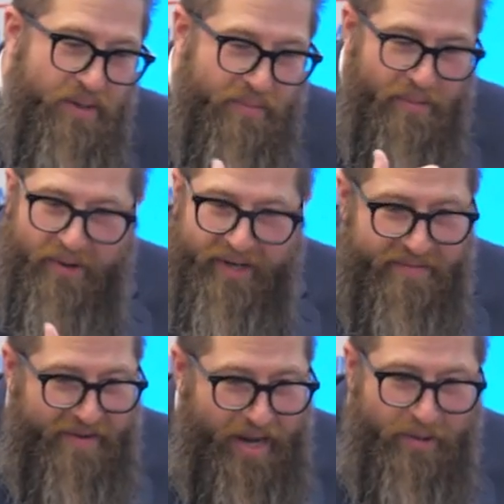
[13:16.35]
promoting
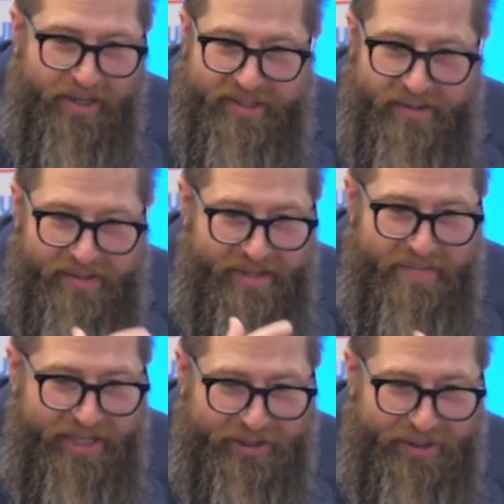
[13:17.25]
fabrics and
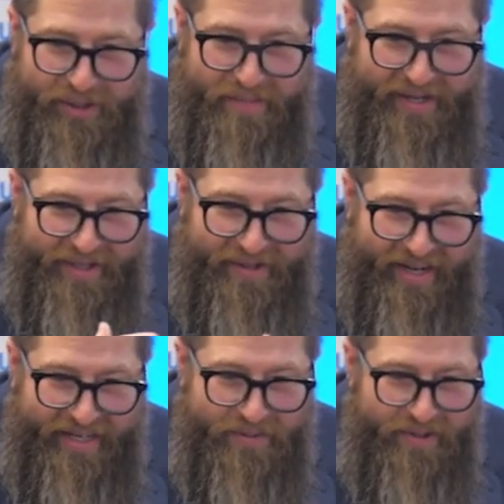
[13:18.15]
meshes depending on
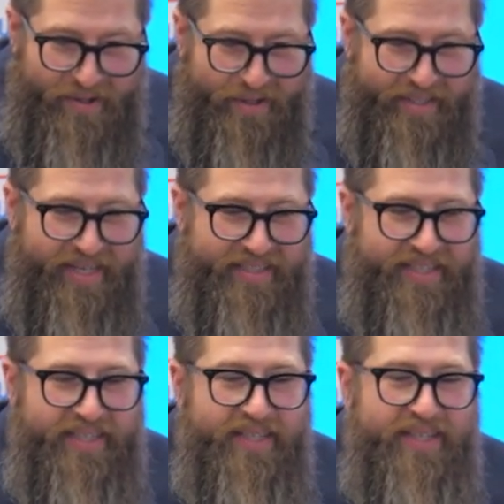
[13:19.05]
how you want to architect it.